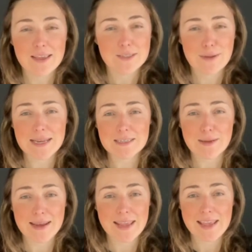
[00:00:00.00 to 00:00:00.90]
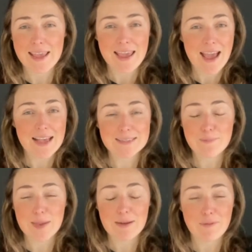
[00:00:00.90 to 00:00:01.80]
2020
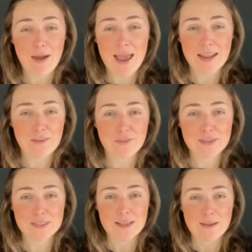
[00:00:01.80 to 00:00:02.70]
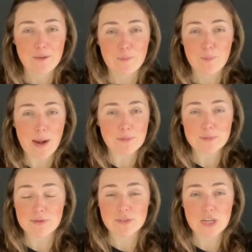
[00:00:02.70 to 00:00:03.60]
hasn't been what any of us perhaps
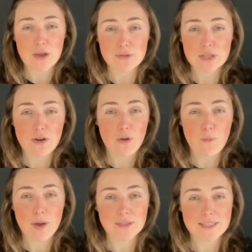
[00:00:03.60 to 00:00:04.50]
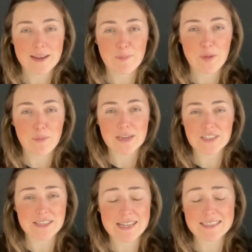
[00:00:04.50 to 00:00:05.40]
would have chosen or wanted, but we're
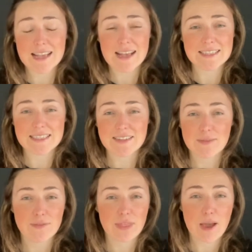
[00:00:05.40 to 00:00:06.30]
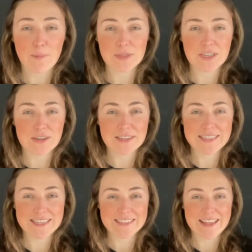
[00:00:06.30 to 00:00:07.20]
just excited for the
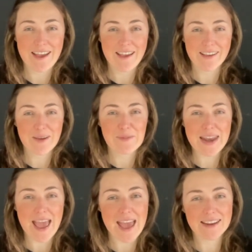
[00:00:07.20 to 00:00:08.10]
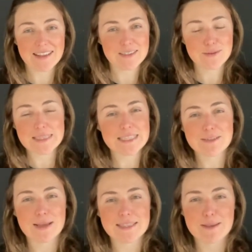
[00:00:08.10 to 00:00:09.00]
opportunities that are coming ahead in
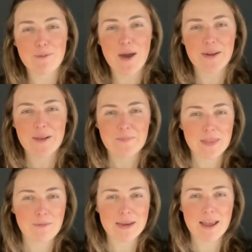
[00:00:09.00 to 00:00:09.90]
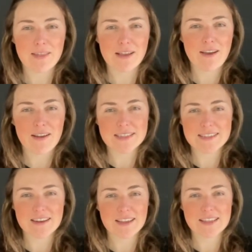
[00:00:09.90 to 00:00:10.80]
2021. And we know that God is
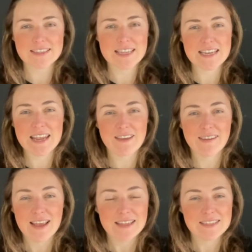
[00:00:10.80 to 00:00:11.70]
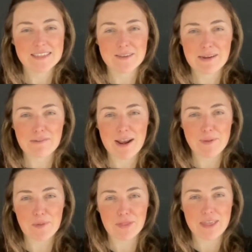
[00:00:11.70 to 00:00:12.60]
going to continue to do
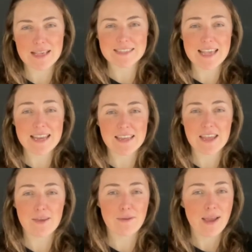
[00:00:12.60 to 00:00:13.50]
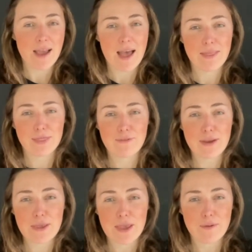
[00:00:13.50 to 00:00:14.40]
incredible things in you and through
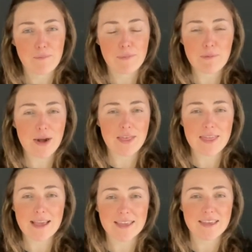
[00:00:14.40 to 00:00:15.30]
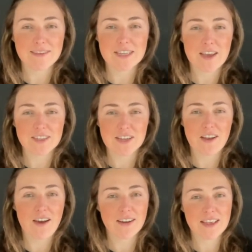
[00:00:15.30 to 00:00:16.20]
you. And we want to thank you, church, and
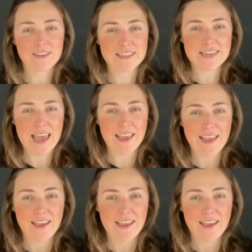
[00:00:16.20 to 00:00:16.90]
honour you today.